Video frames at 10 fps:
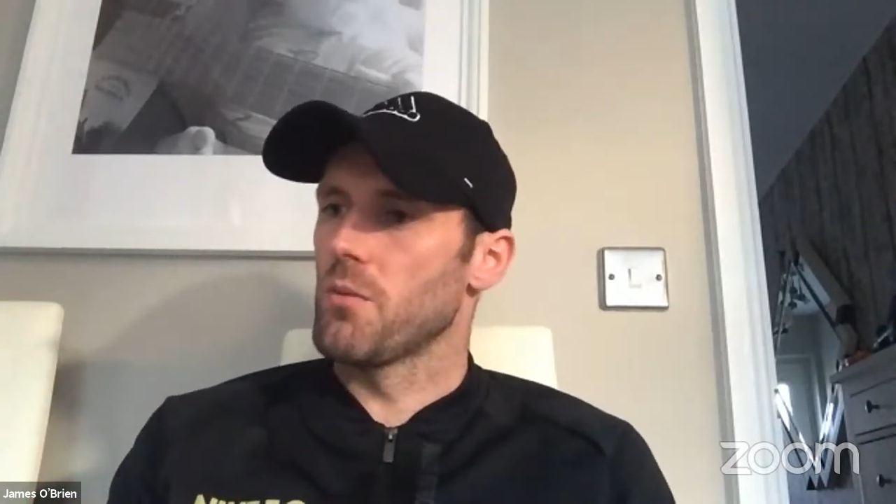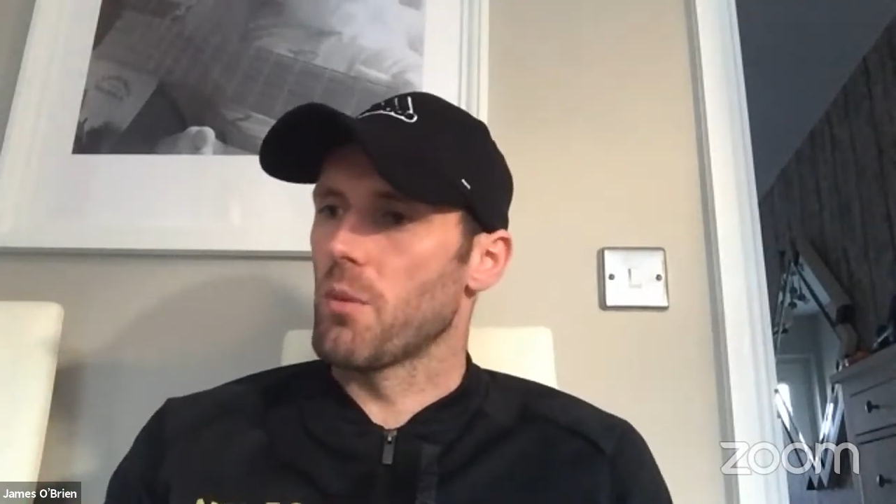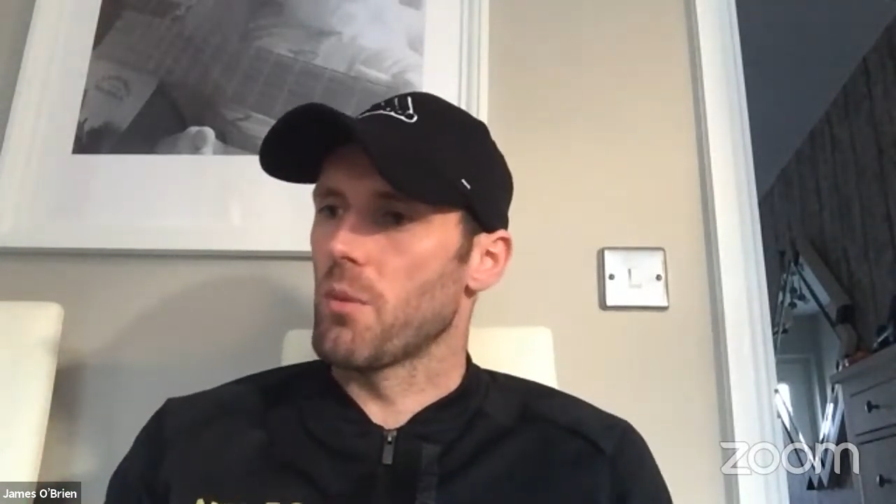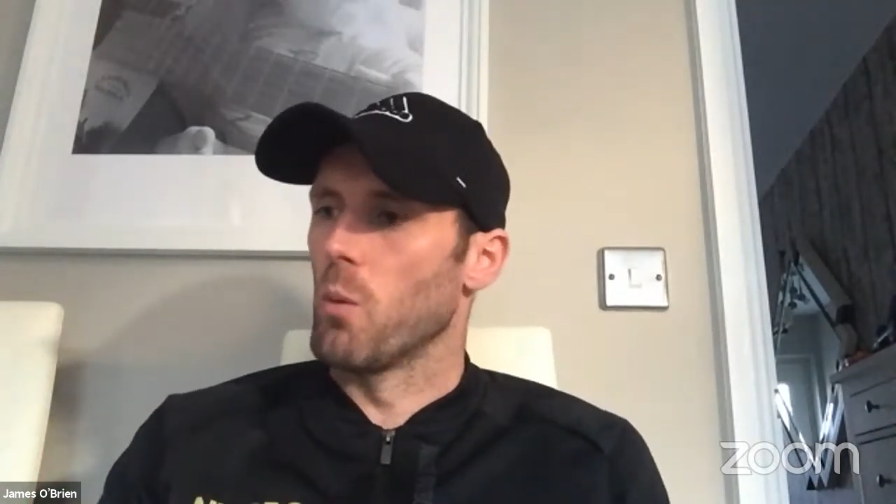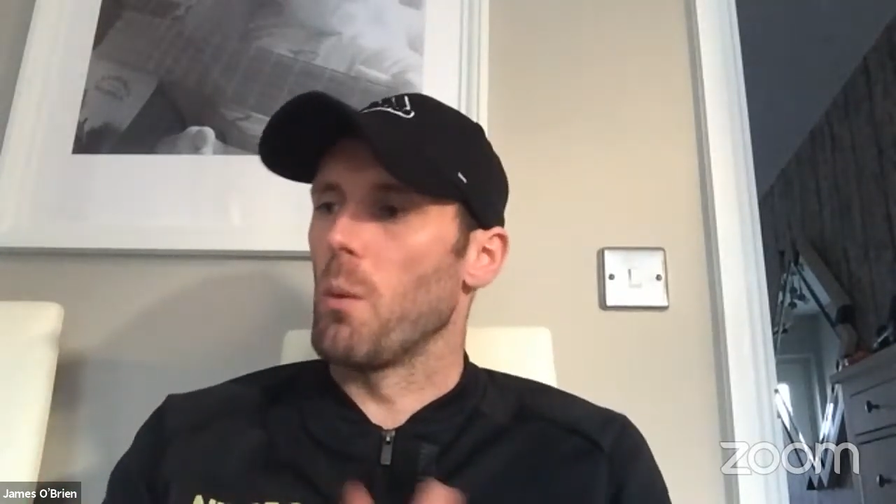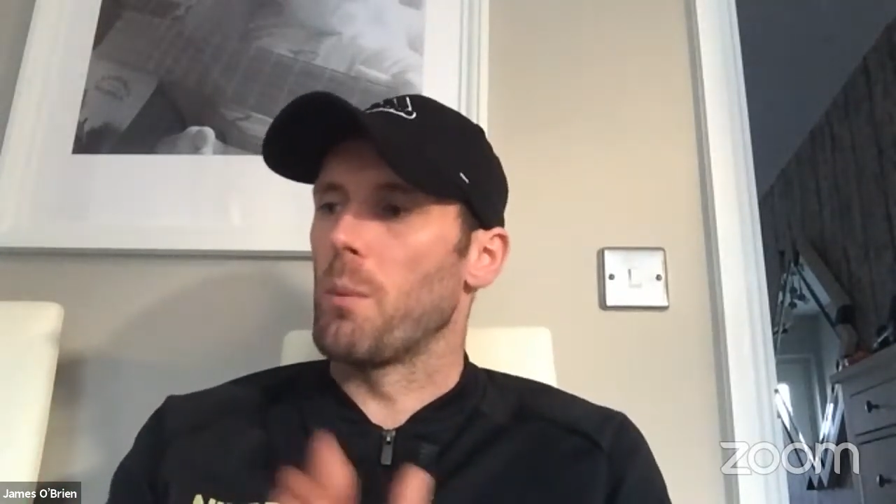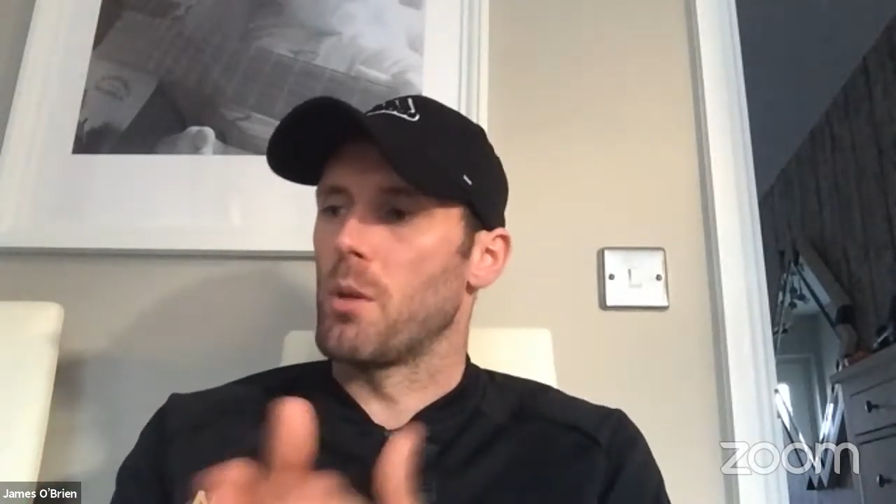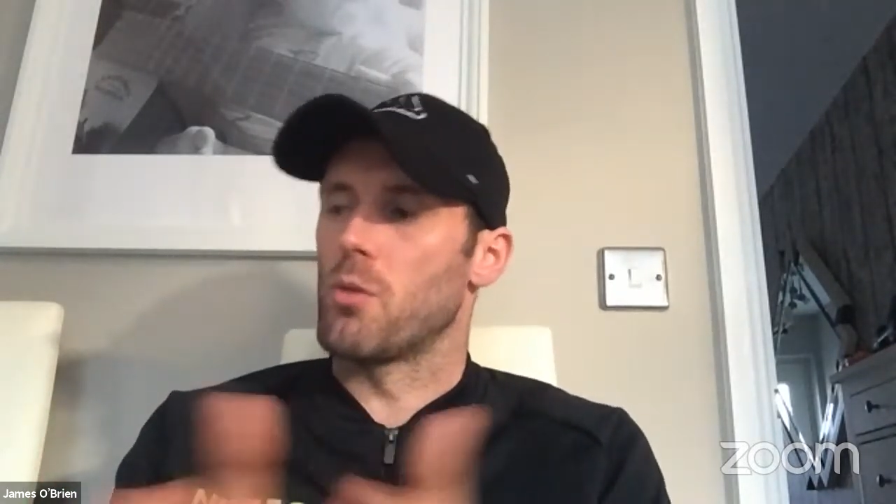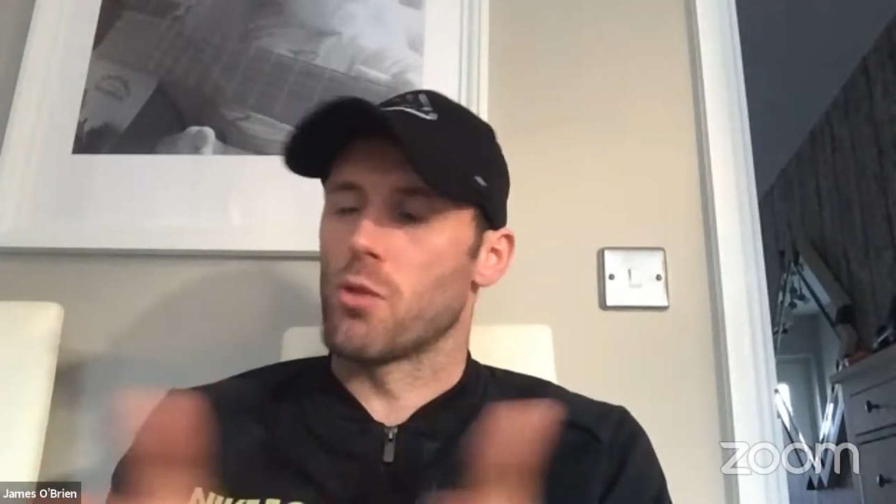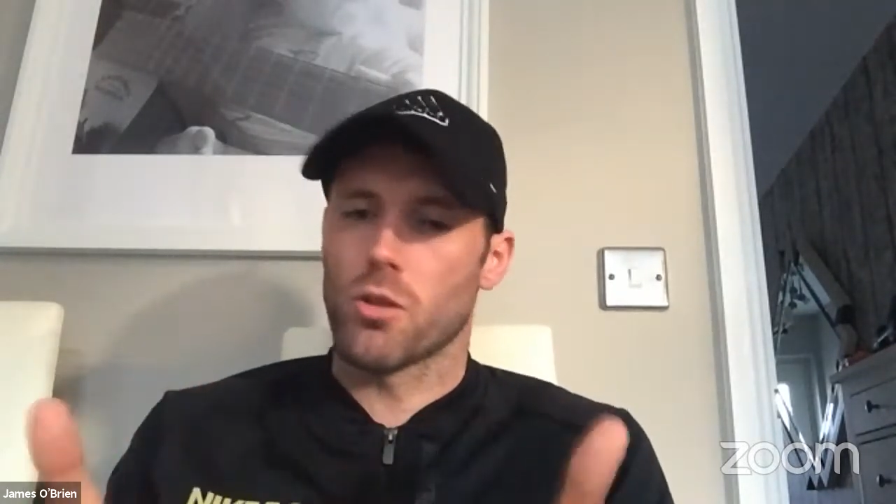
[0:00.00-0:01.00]
from what we
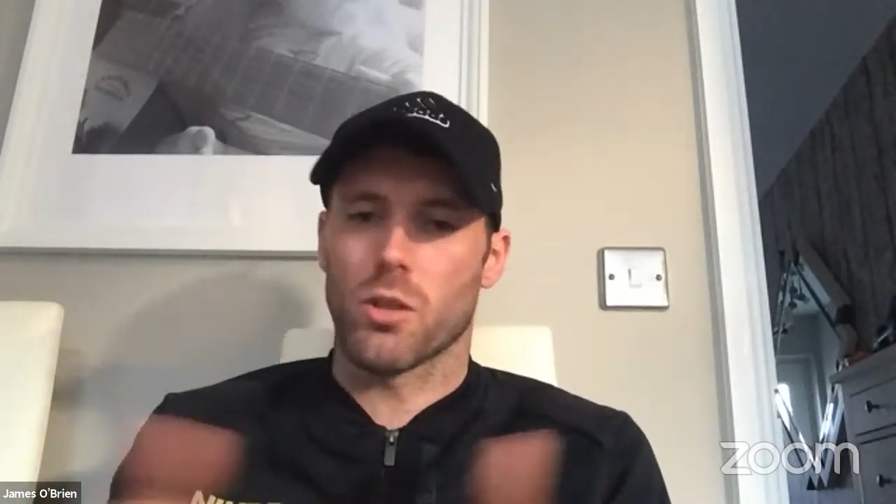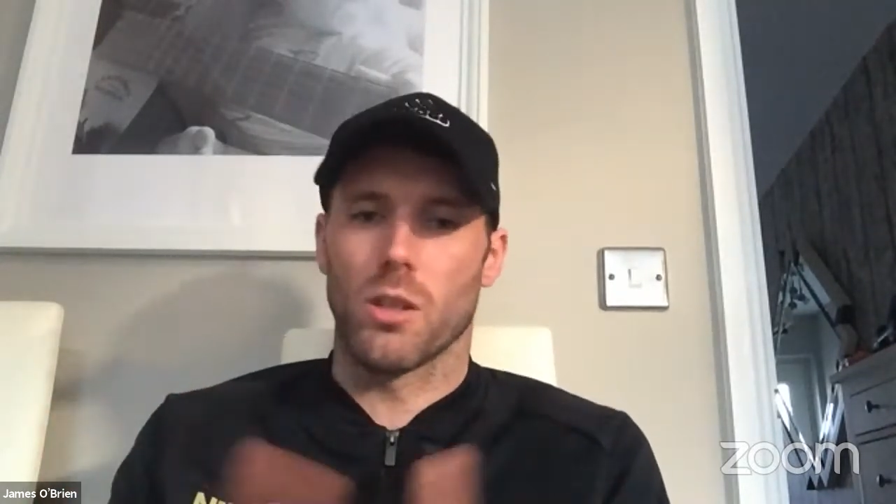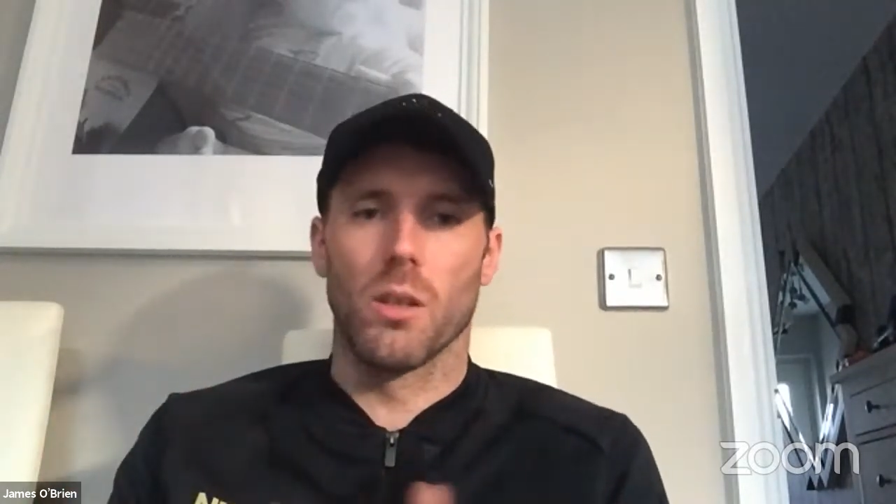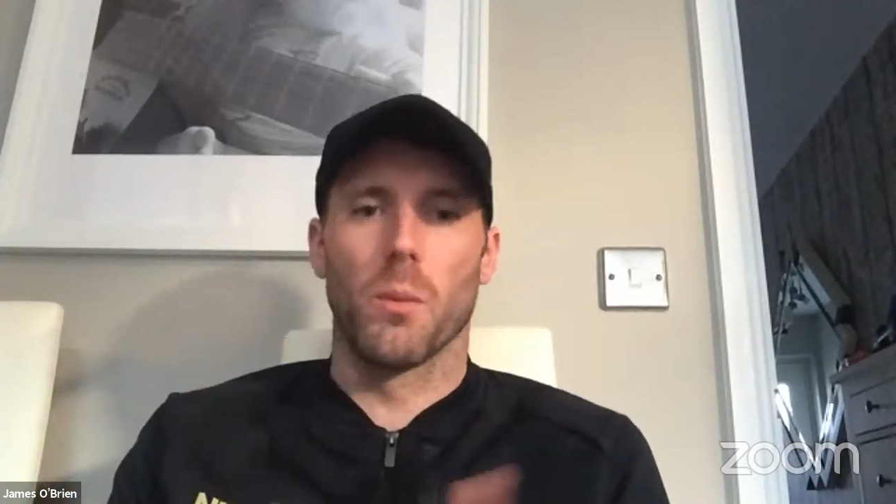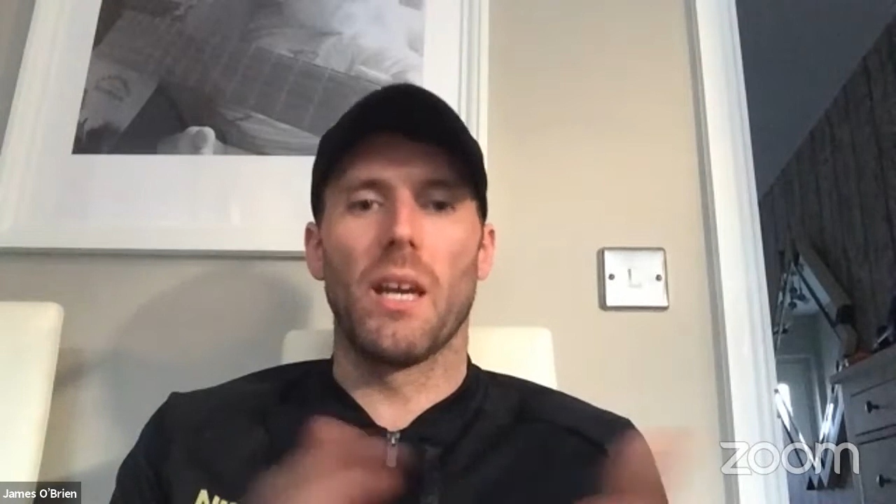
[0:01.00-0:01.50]
produced and the way